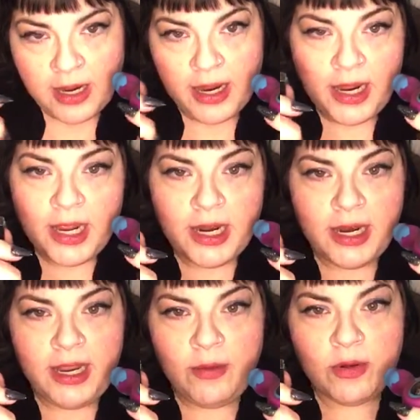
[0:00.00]
And
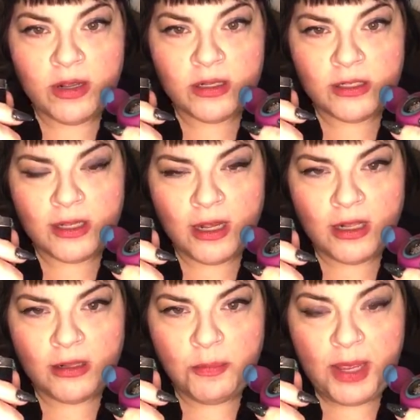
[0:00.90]
he was a
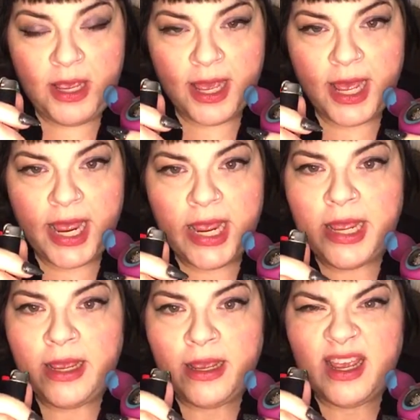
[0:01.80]
little PK,
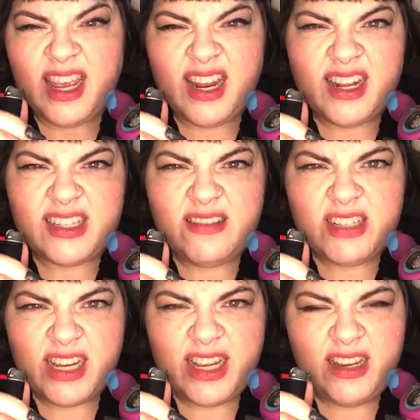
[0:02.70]
and it seems
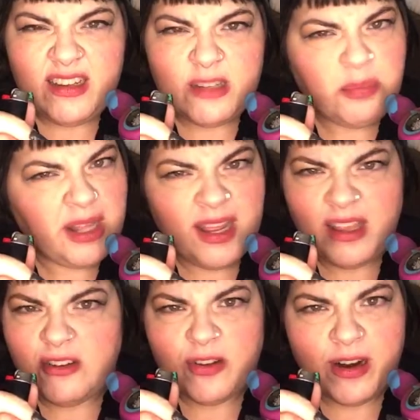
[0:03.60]
like he used to play the
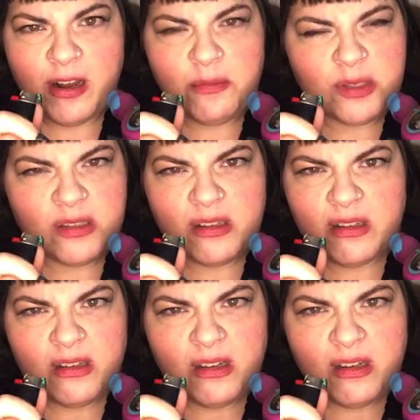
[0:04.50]
drums
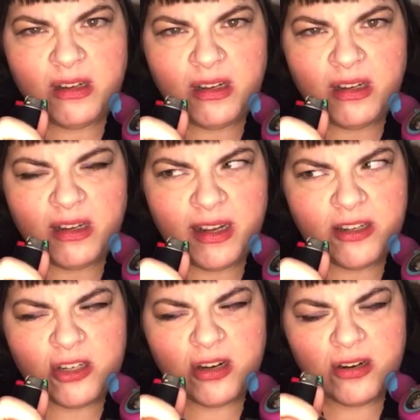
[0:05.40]
at
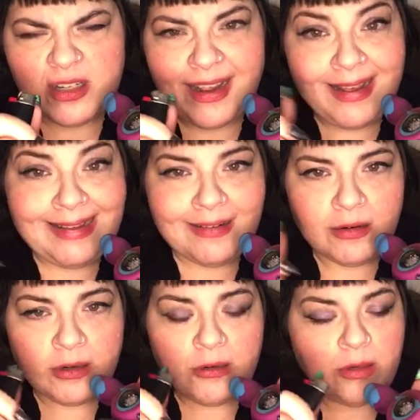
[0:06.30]
church. I don't
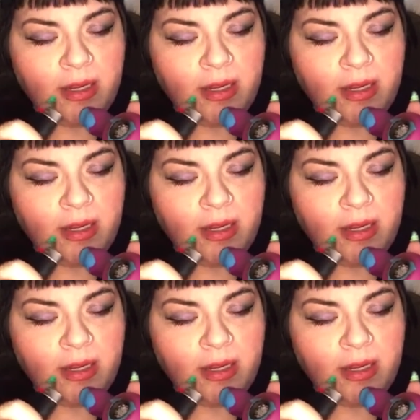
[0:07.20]
know.